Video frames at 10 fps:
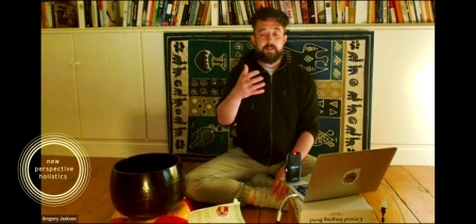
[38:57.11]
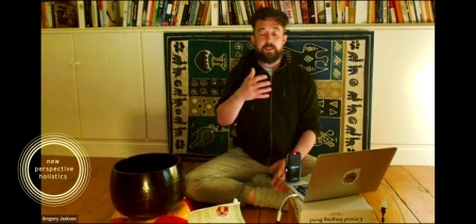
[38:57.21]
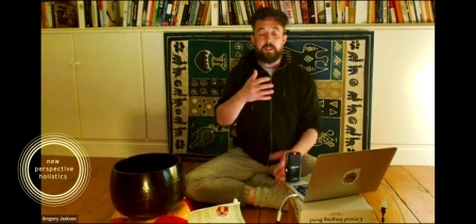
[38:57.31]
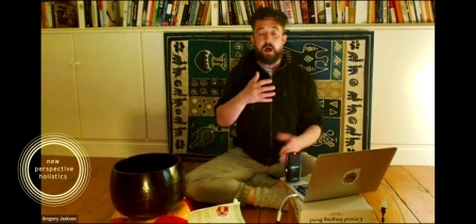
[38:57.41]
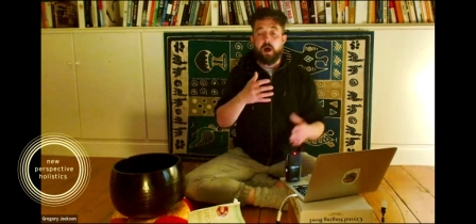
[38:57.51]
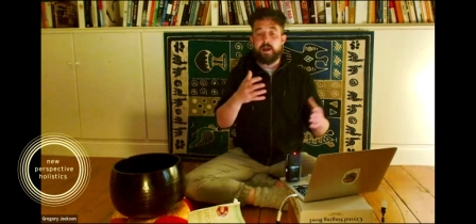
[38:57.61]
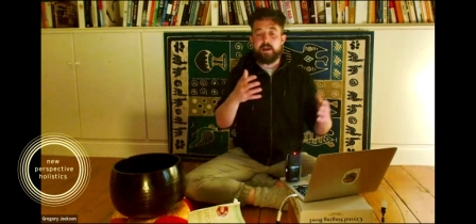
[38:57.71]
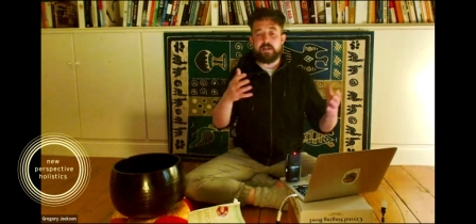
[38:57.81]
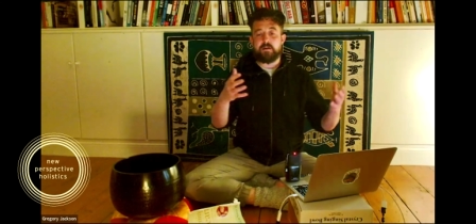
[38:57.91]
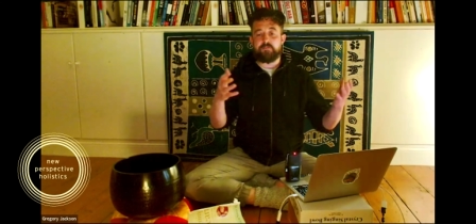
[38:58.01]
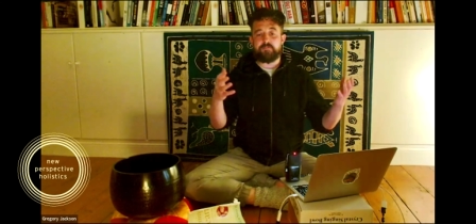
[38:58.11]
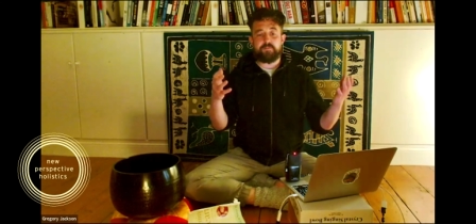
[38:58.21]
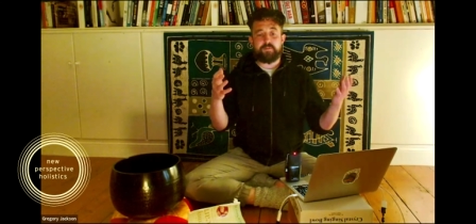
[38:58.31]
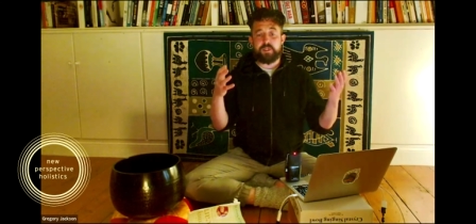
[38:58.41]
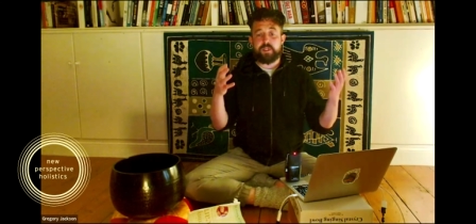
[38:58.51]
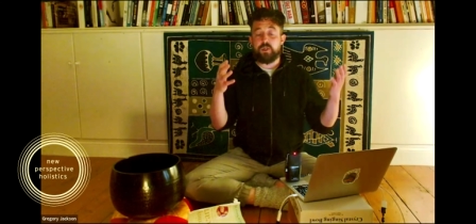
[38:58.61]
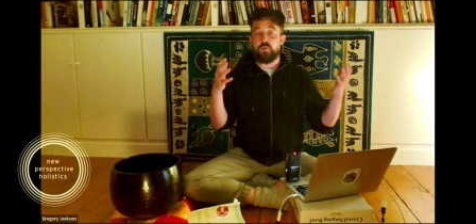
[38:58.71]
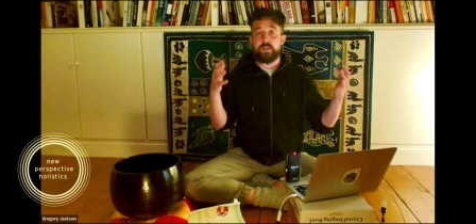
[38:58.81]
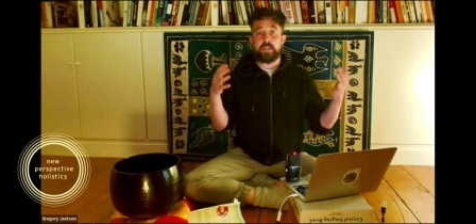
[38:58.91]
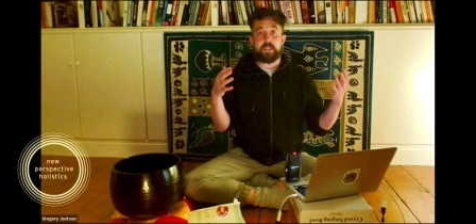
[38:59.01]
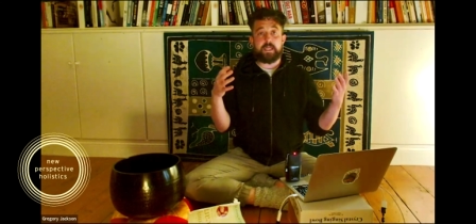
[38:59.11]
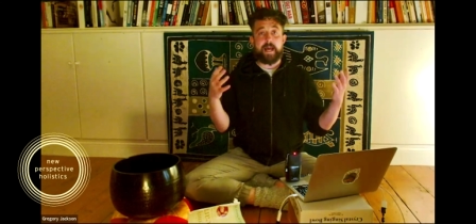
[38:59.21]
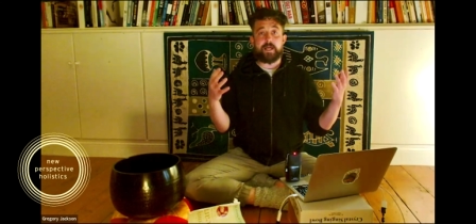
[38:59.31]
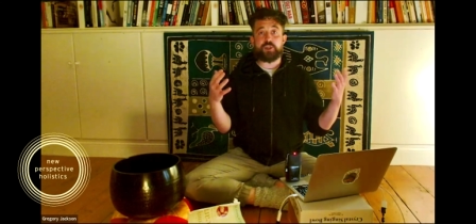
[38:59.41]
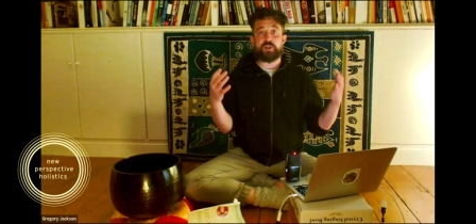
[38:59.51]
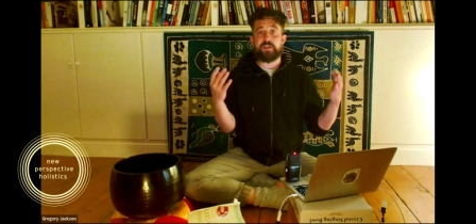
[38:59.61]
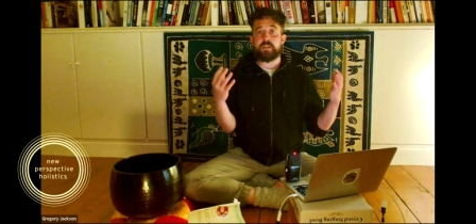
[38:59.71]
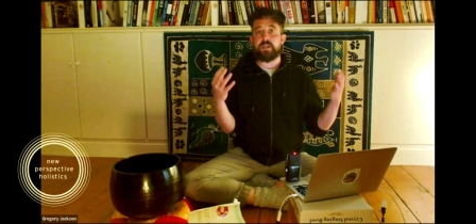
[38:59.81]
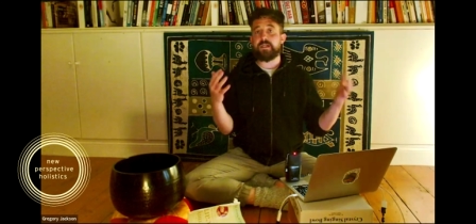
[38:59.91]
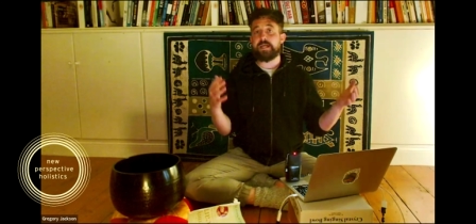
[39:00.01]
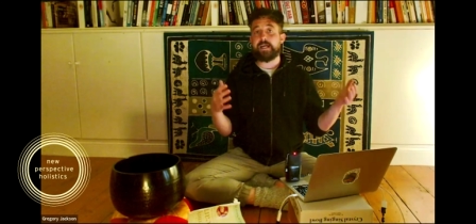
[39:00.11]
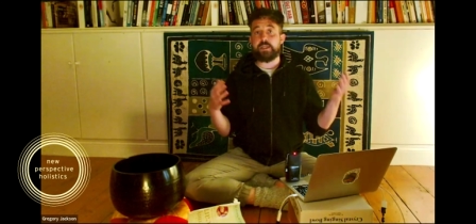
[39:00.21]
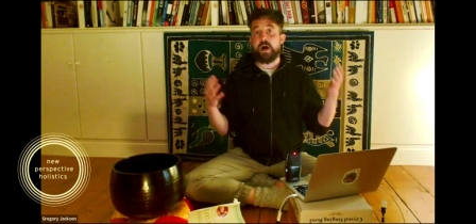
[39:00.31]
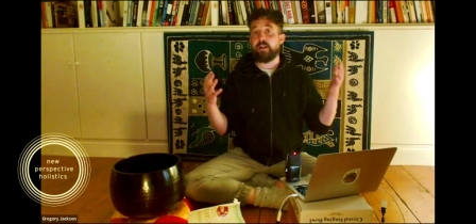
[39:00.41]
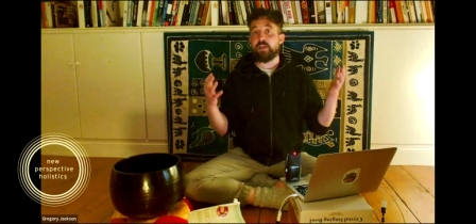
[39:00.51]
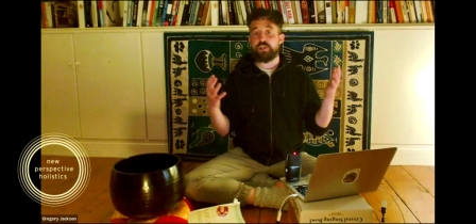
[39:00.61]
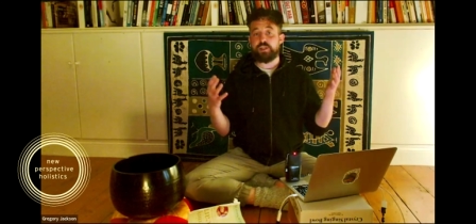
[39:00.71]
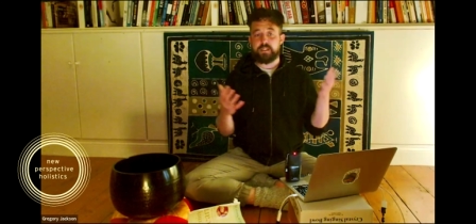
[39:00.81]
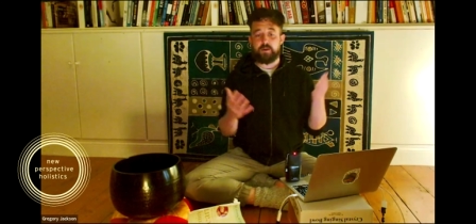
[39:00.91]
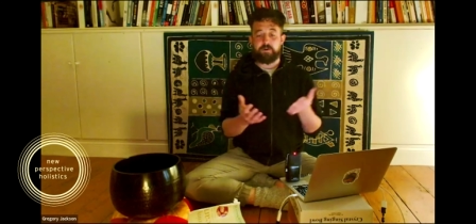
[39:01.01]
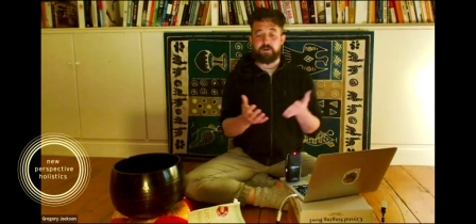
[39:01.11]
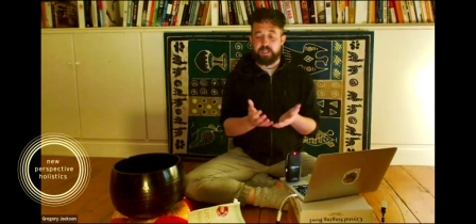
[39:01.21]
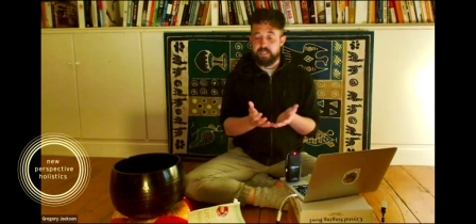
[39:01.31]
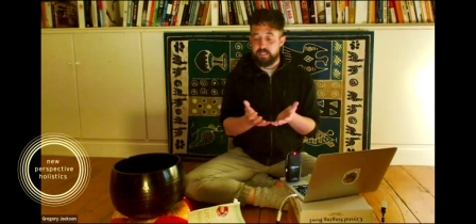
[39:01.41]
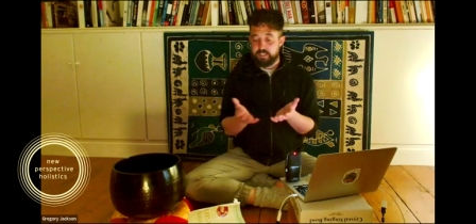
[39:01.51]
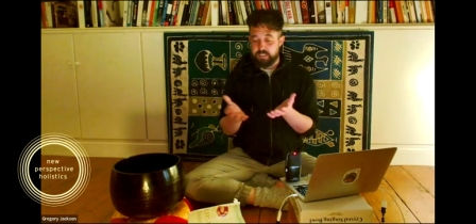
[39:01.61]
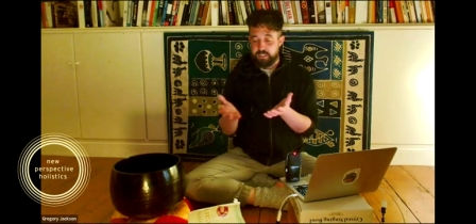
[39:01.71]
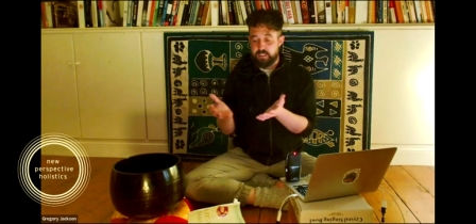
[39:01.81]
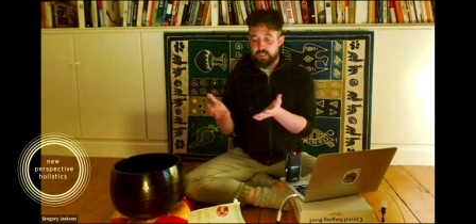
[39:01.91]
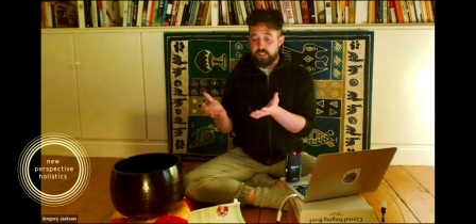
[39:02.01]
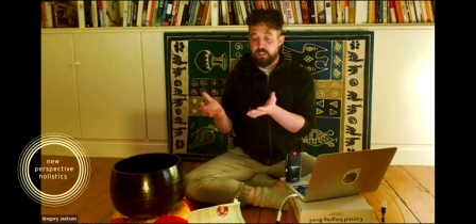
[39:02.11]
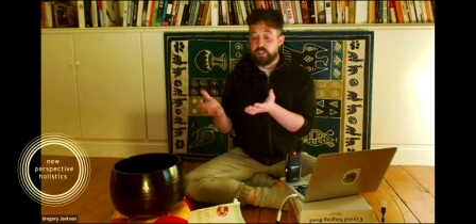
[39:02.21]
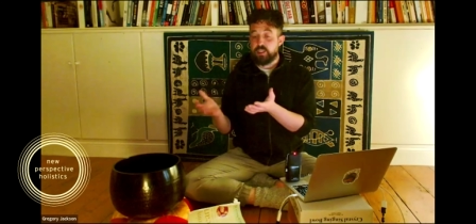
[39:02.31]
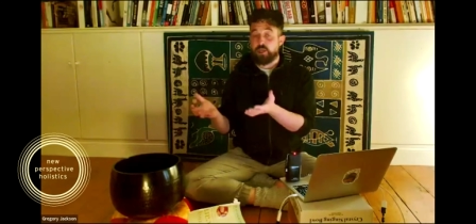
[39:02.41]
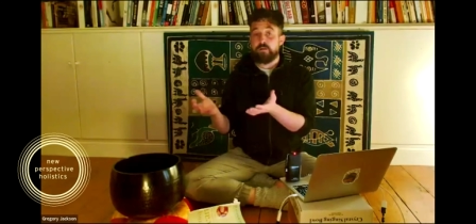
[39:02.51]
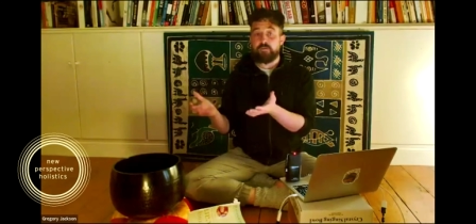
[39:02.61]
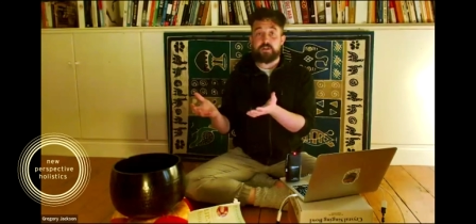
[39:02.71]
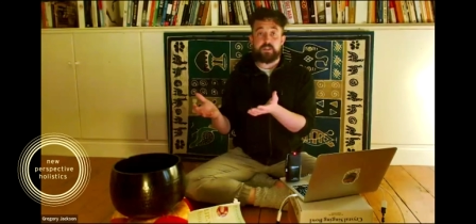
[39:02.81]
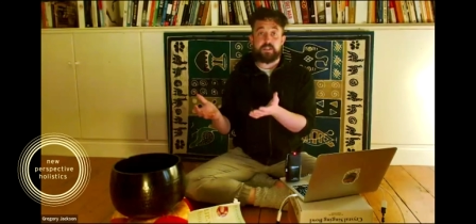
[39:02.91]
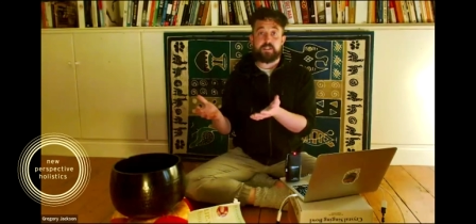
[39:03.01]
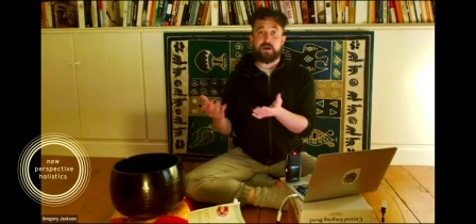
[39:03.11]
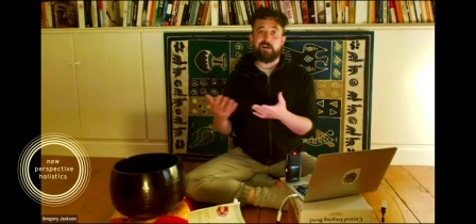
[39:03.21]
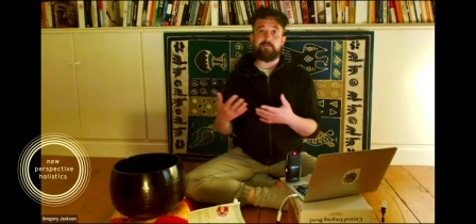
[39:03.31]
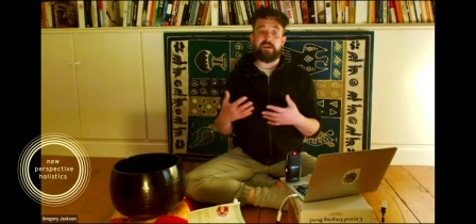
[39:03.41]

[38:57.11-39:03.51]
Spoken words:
line of human connections and technologies that were needed to serve us this coffee.